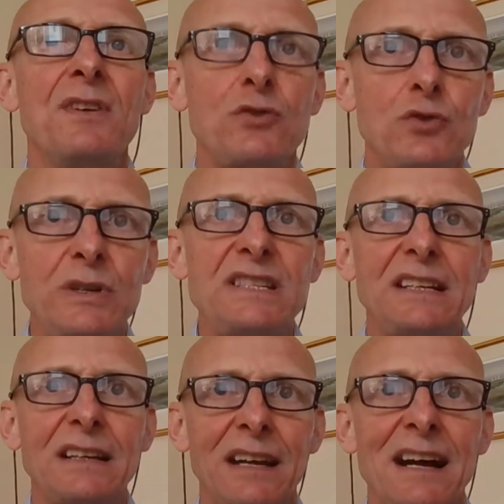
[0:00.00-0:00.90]
Treat
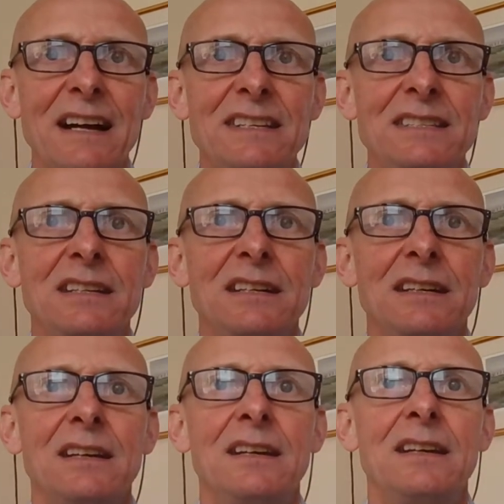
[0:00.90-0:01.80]
it like
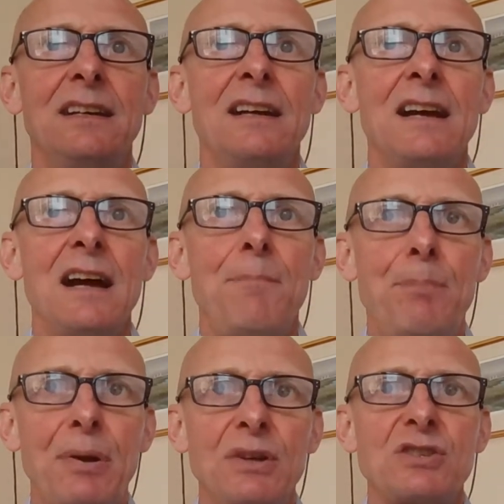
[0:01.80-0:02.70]
a
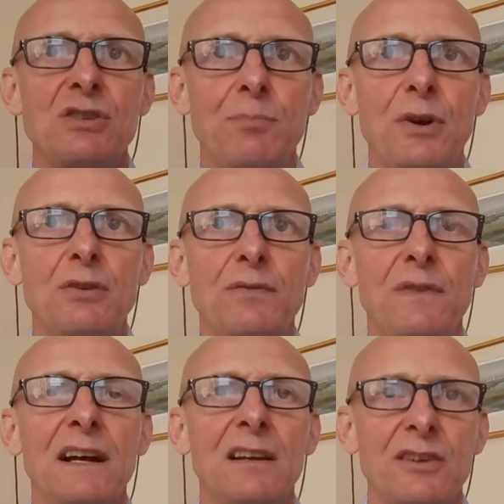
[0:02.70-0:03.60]
personal
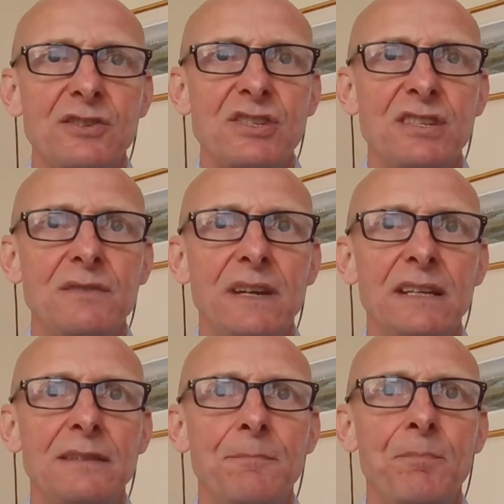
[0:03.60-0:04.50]
profile on a CV.
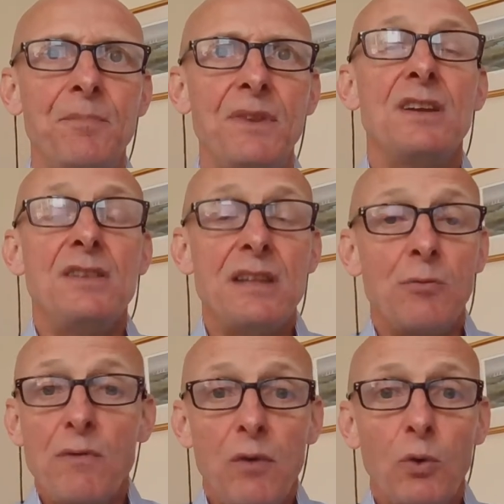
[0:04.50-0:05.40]
Now,
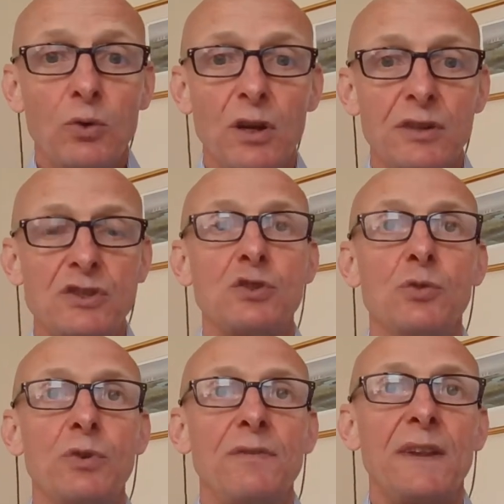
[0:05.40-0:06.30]
we've all got a
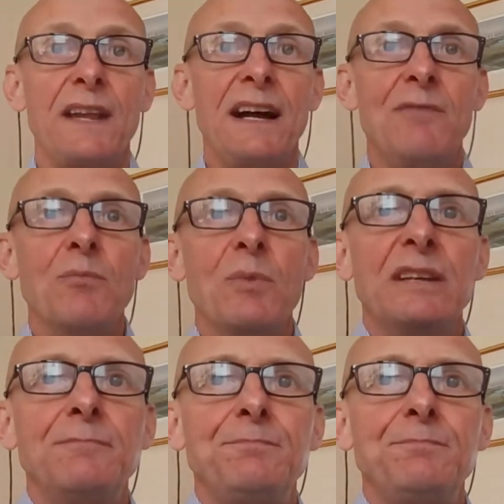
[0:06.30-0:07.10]
story for that, haven't we?